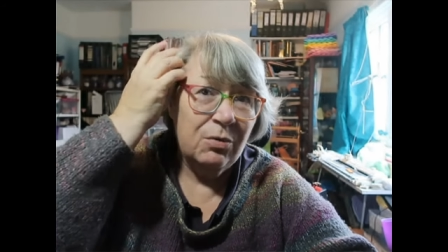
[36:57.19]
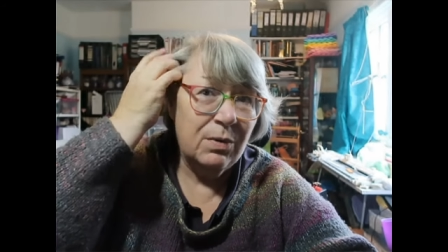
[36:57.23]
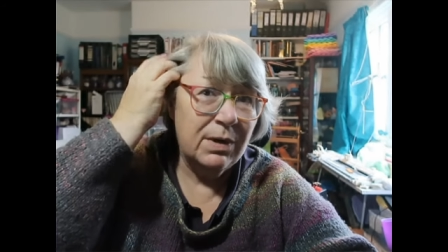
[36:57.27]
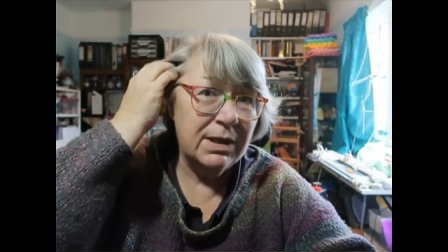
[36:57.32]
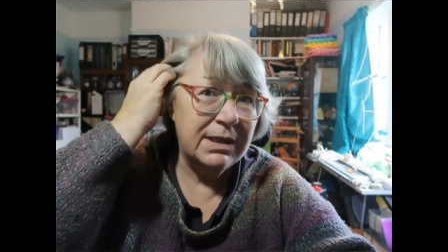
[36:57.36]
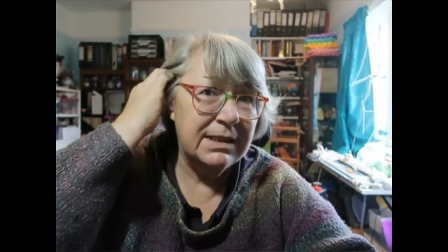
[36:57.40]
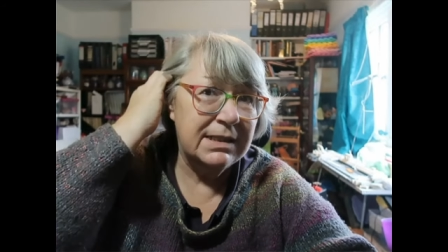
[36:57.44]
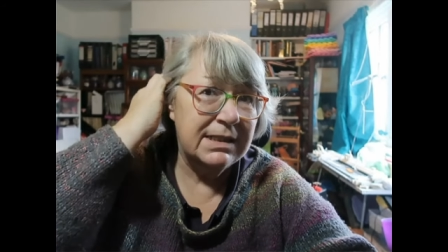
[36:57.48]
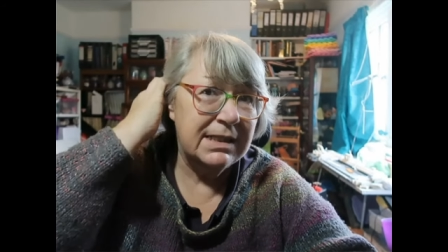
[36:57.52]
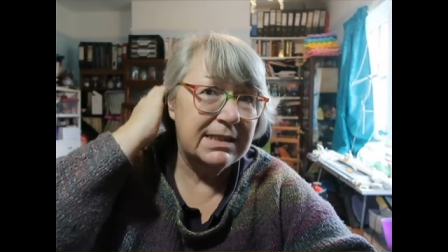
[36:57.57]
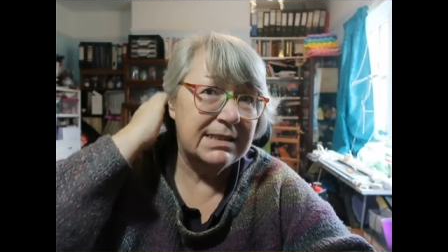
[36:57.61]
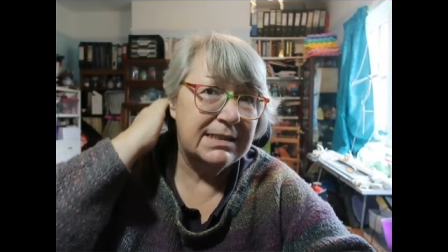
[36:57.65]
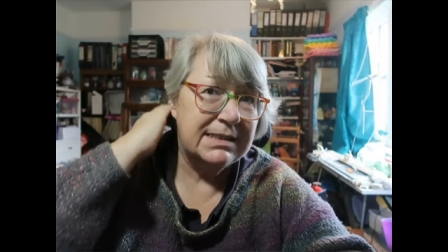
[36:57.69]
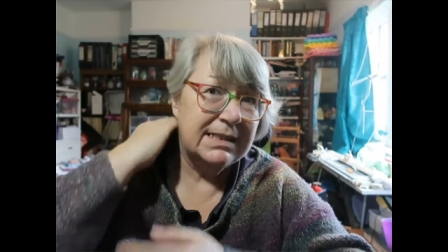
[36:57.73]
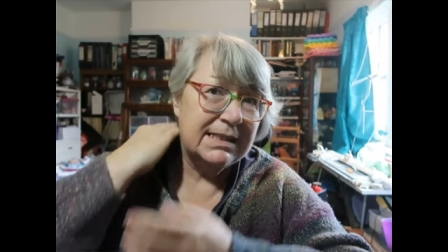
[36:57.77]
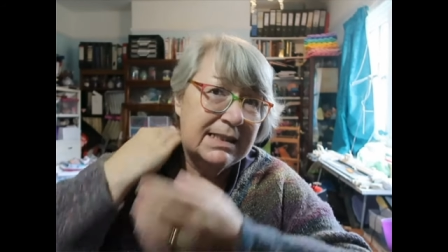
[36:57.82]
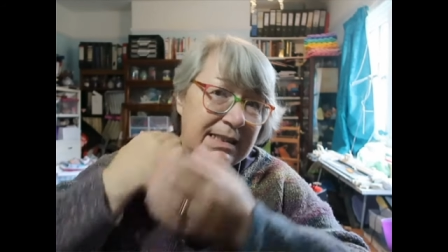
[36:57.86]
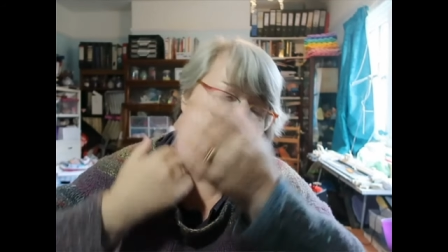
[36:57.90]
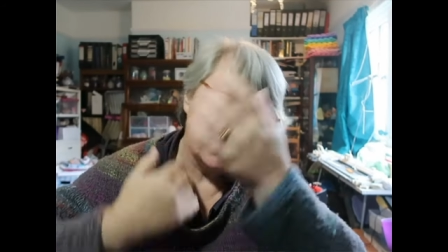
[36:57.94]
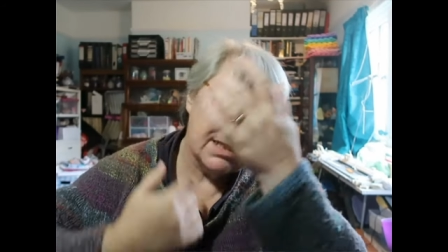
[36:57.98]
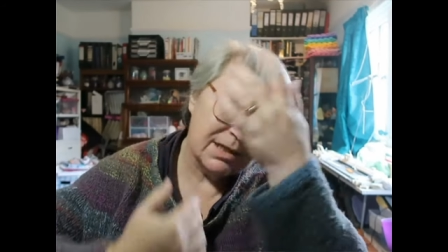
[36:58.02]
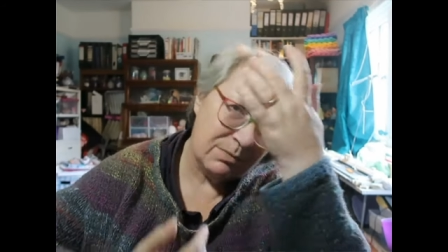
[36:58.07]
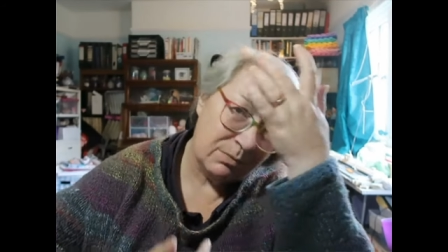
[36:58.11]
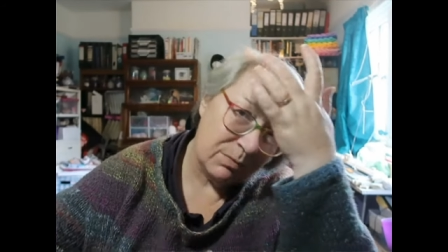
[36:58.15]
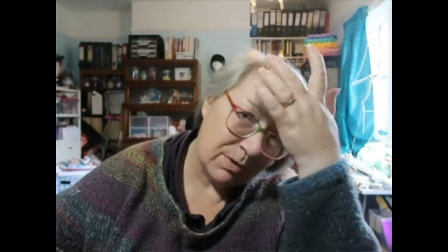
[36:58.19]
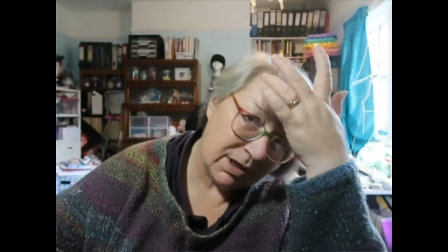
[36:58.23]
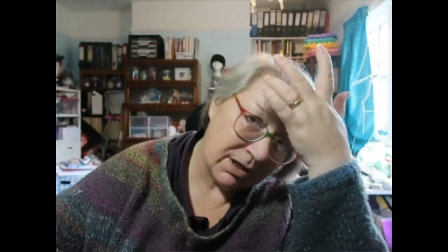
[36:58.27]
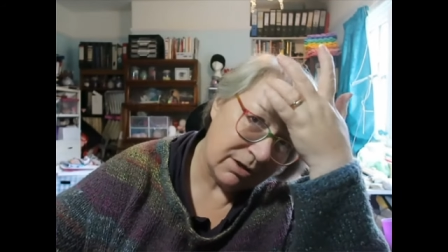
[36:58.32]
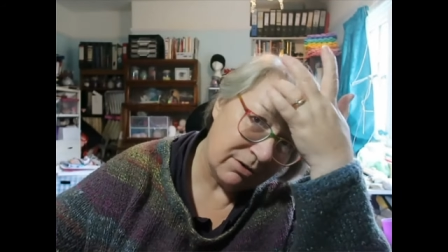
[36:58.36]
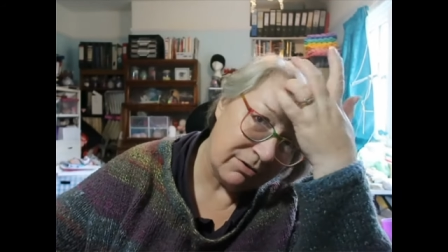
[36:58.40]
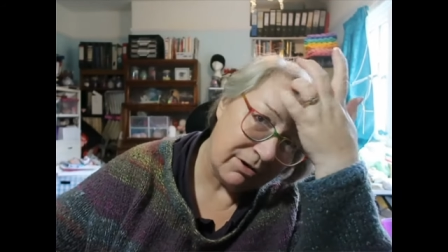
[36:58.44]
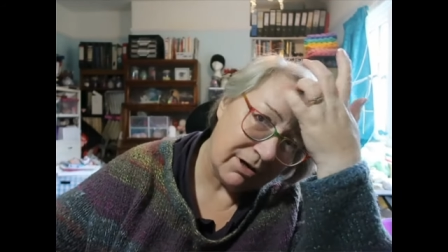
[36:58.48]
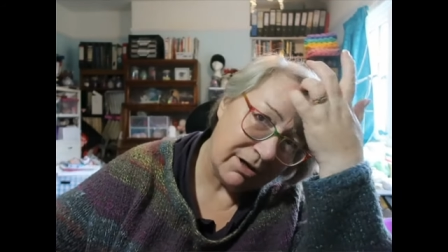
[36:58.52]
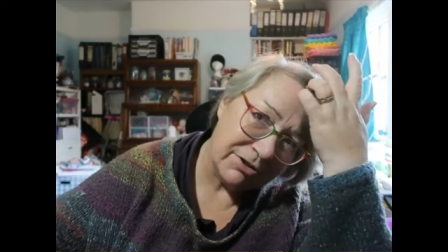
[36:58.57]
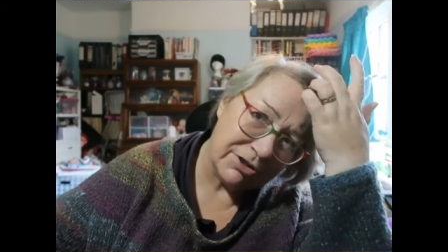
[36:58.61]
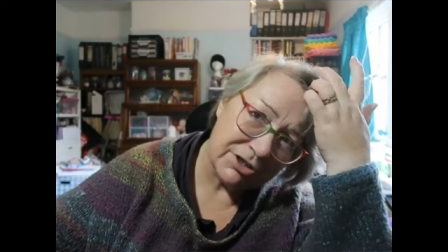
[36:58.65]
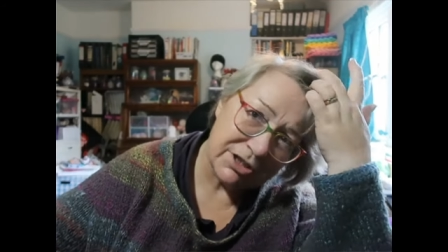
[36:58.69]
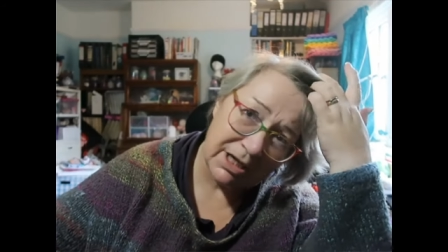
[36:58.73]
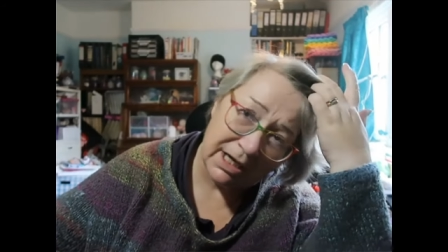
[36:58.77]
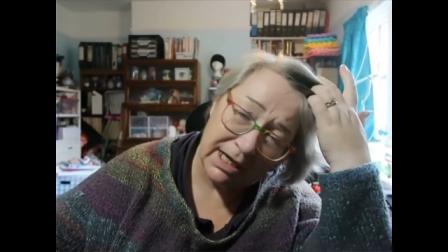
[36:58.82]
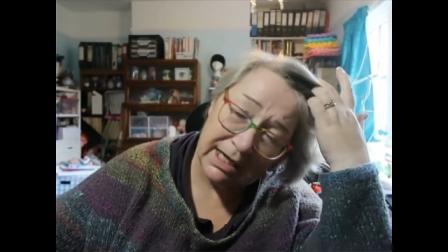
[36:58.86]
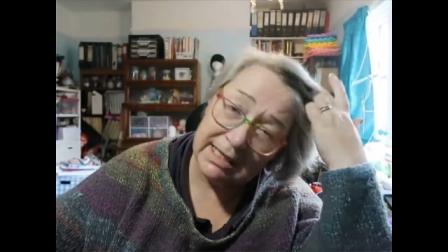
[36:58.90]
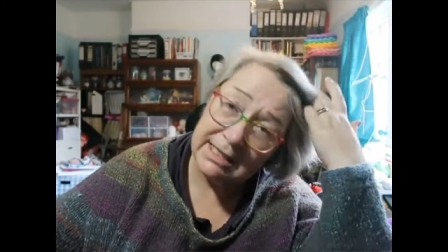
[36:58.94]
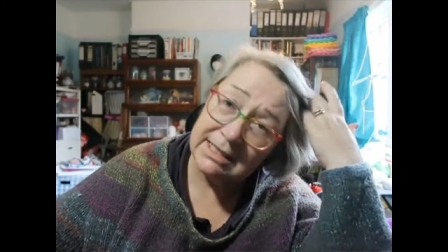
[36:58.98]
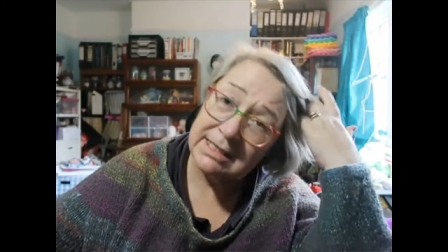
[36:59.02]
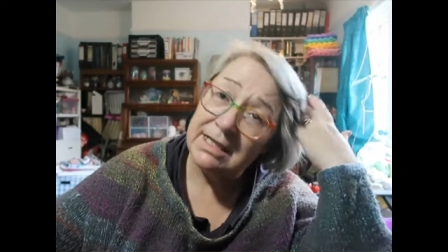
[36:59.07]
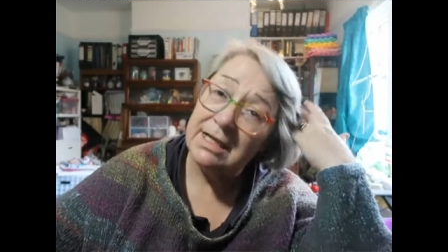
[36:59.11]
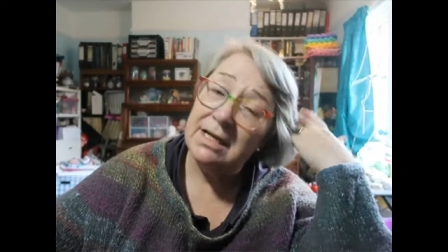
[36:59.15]
one knitted and one
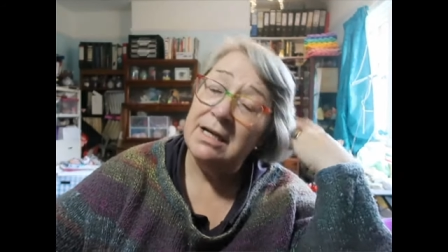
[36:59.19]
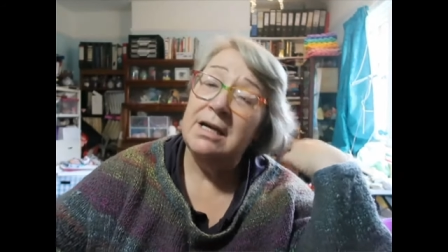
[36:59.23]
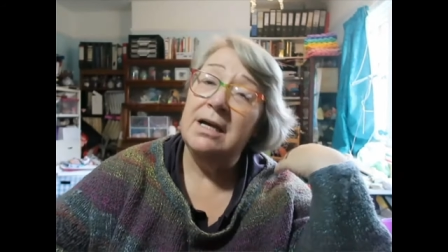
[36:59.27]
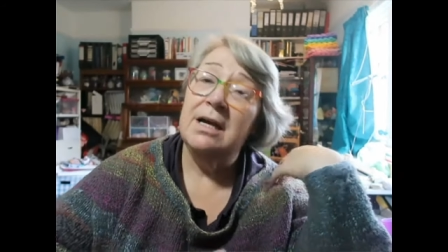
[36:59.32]
crocheted.